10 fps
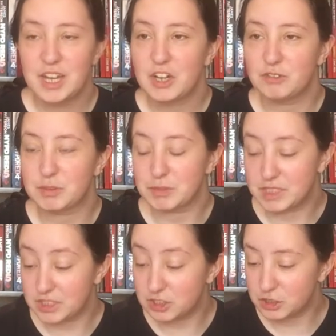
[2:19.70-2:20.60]
with my
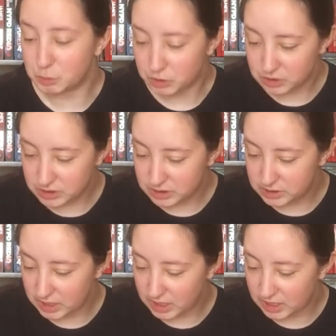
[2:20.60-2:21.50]
sister's books,
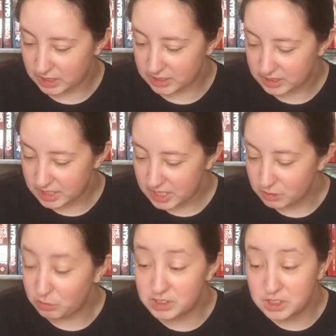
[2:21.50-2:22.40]
the
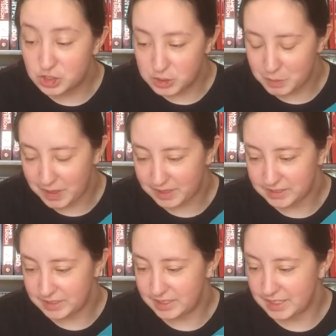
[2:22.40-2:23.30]
ones that she picked,
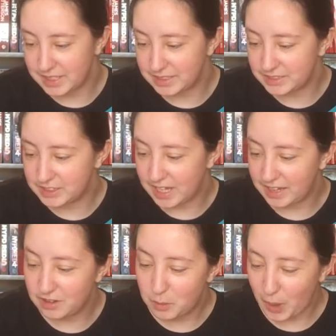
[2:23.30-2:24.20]
she
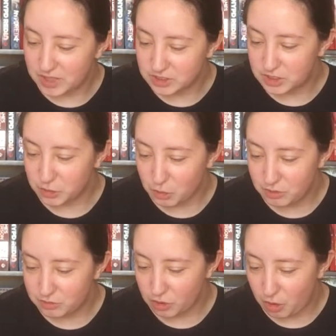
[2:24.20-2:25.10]
ended up actually going
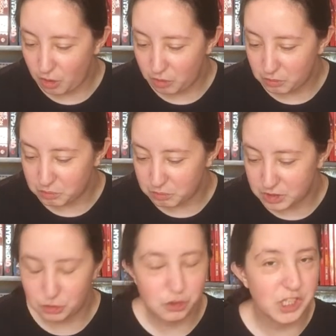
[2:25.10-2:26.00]
for all middle
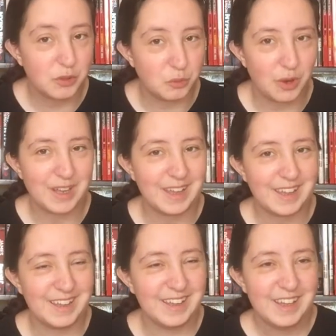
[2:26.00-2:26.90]
grade and YA
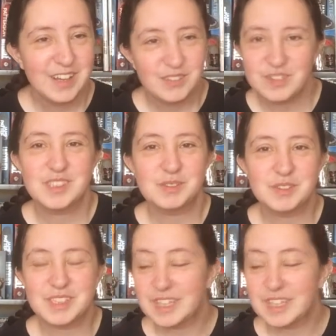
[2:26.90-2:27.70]
for some reason.